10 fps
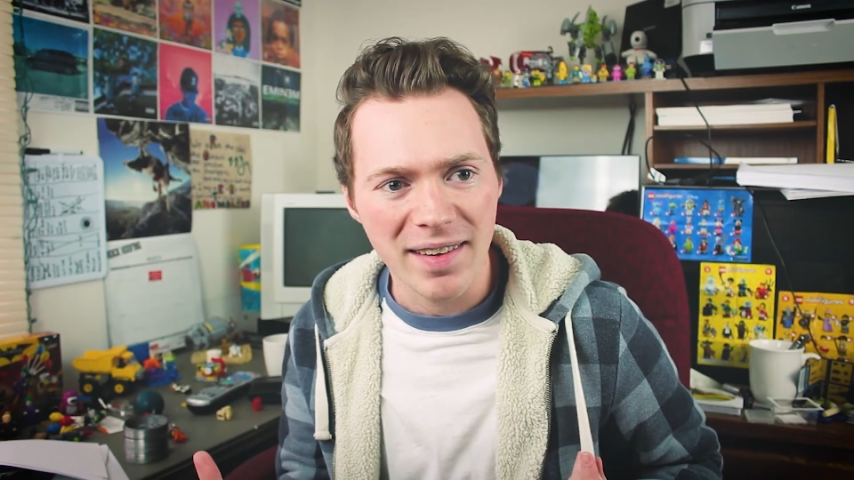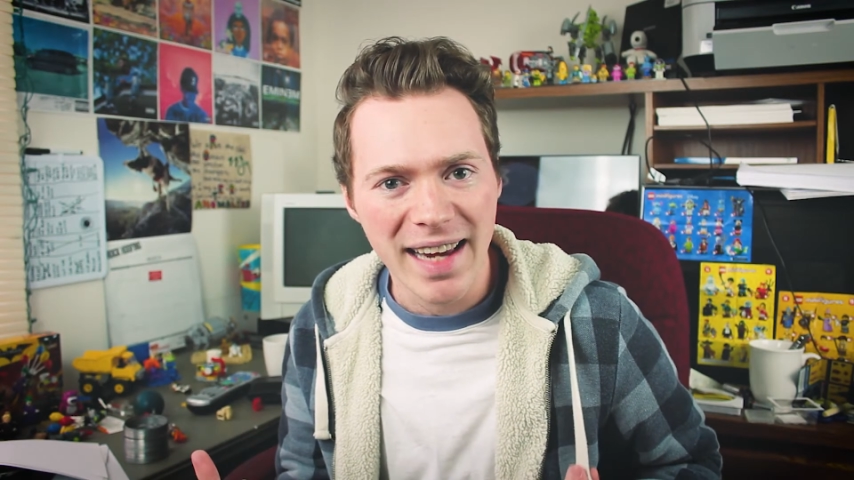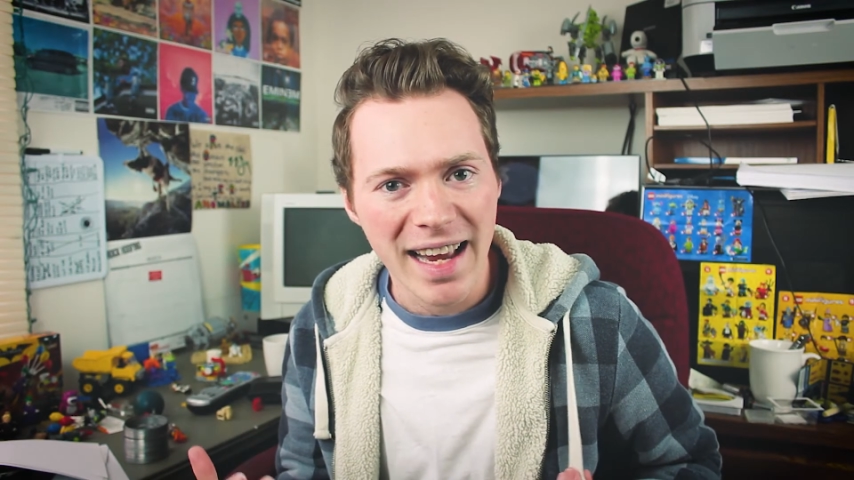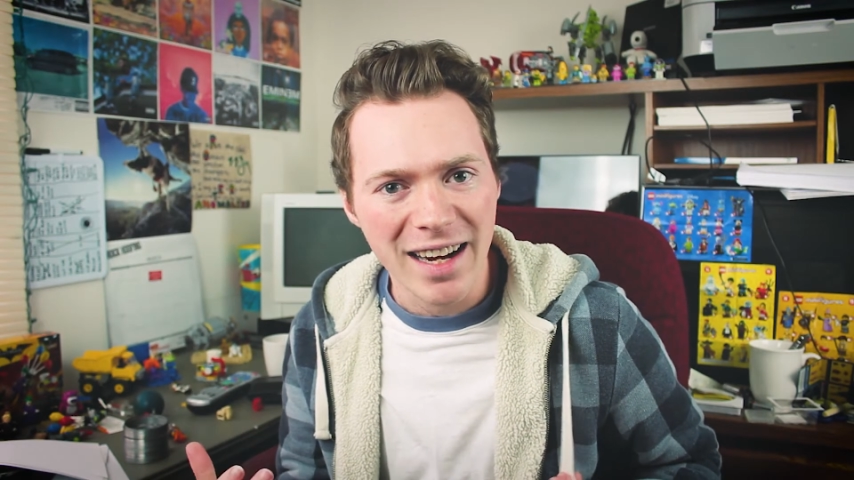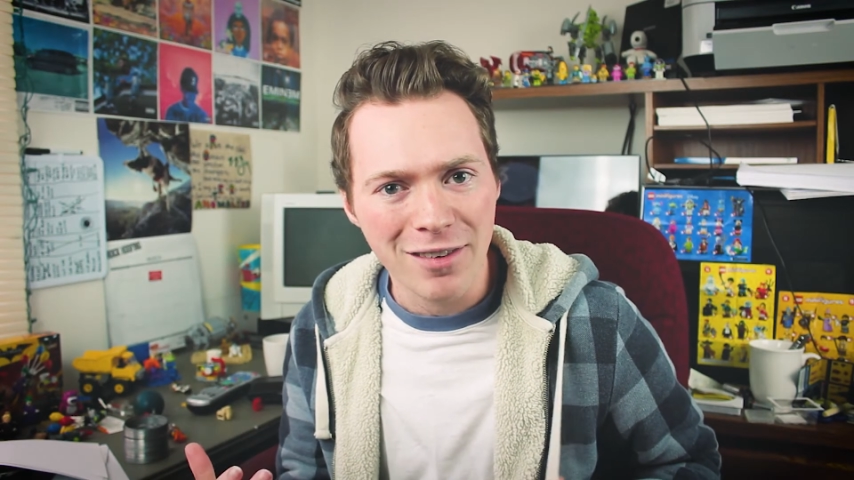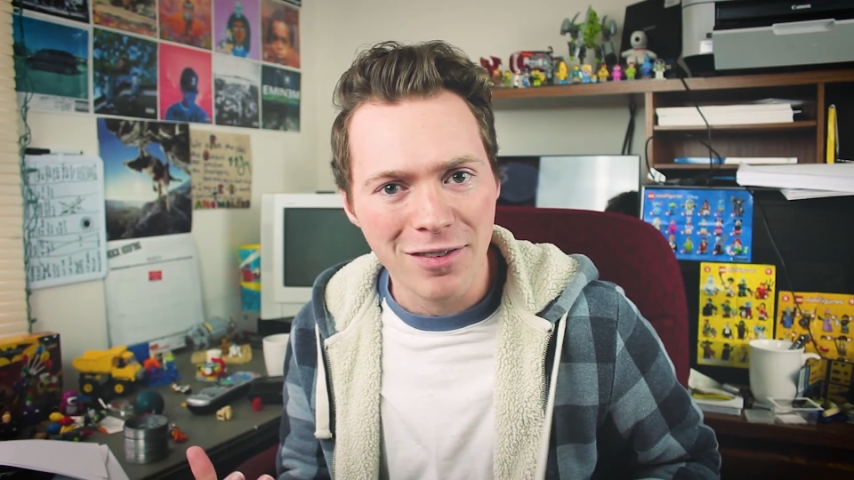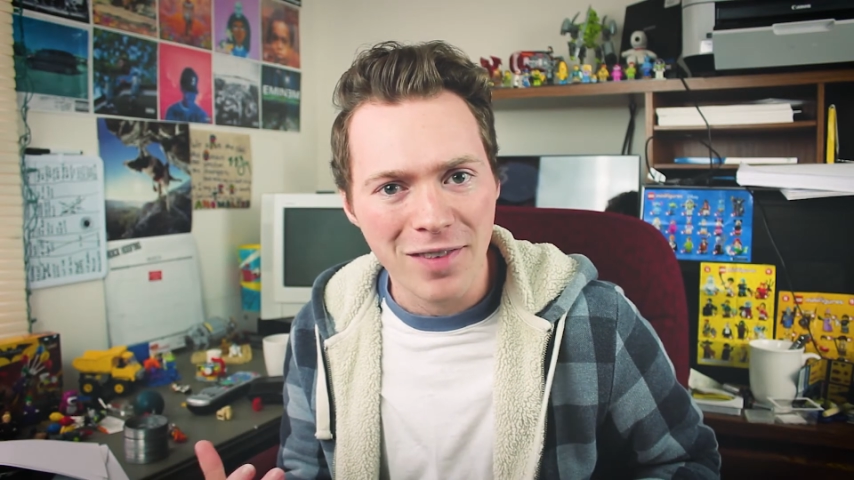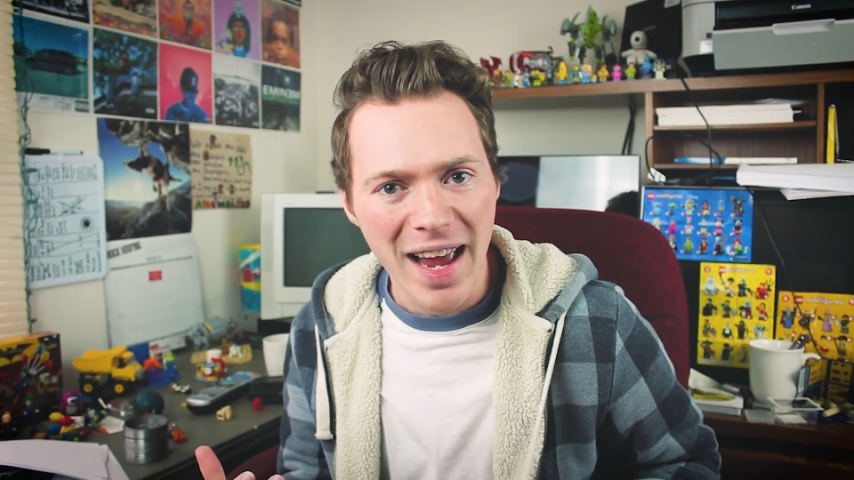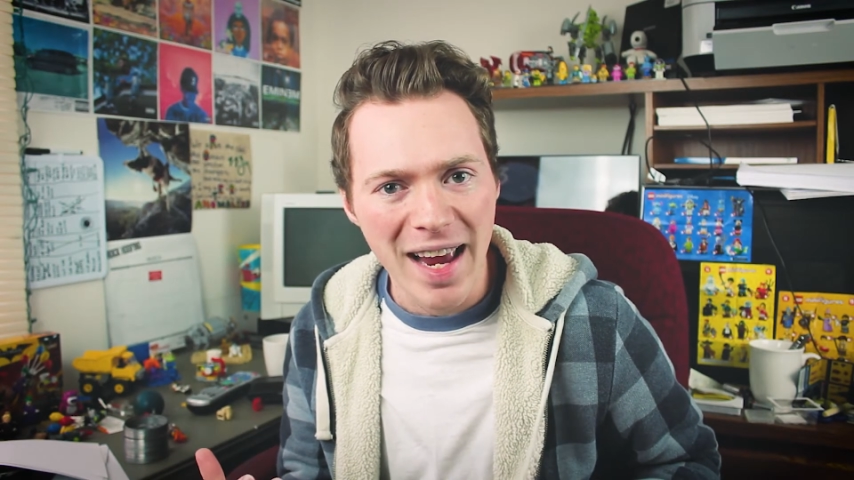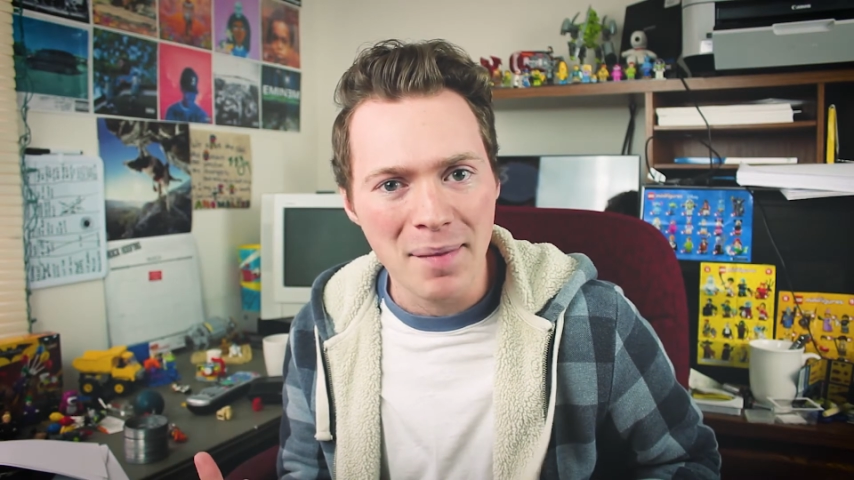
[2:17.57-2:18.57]
getting
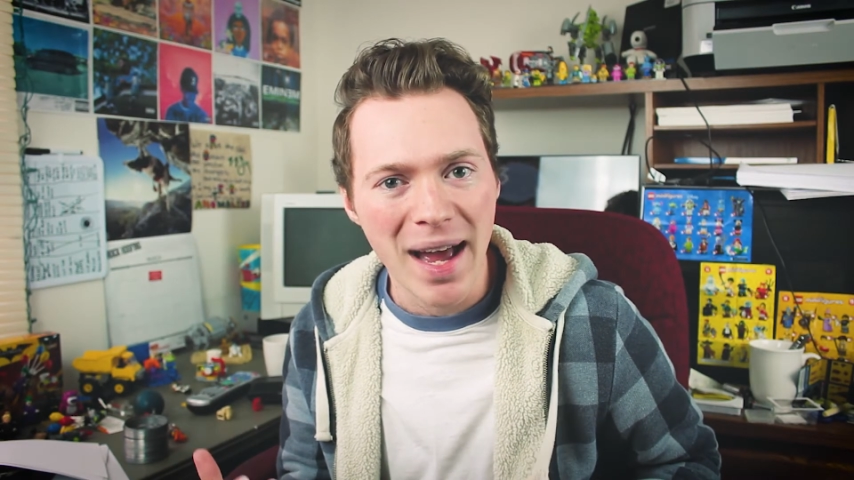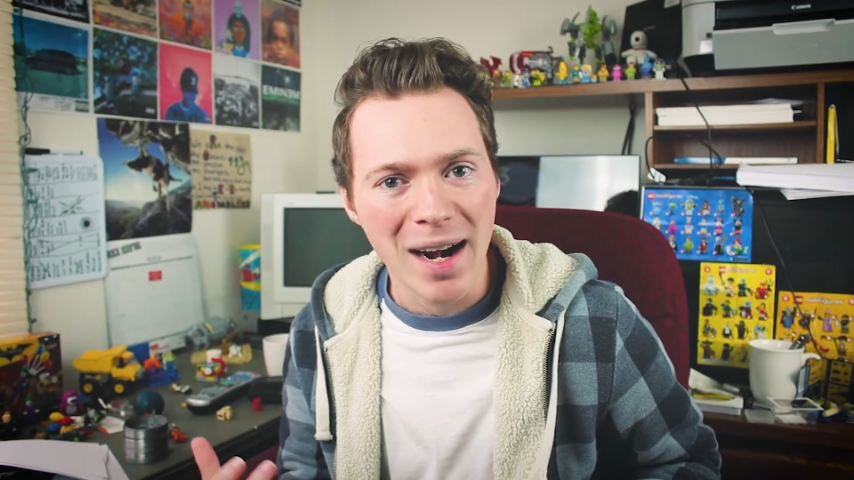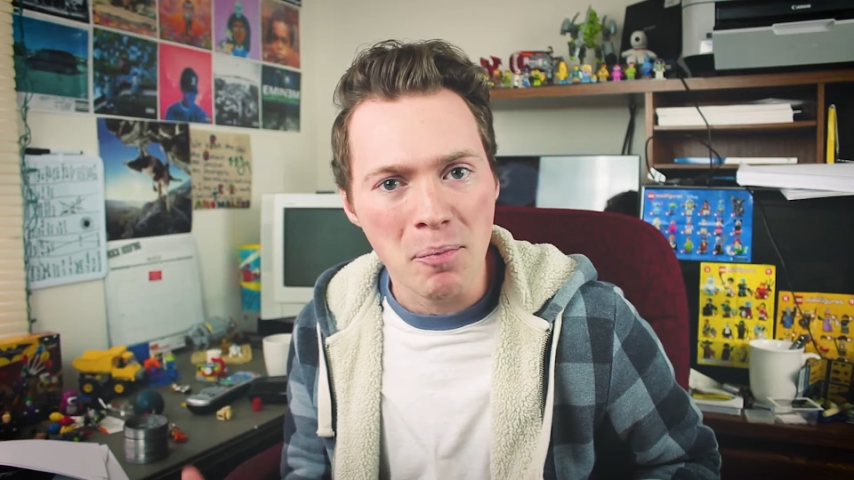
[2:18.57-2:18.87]
fame at a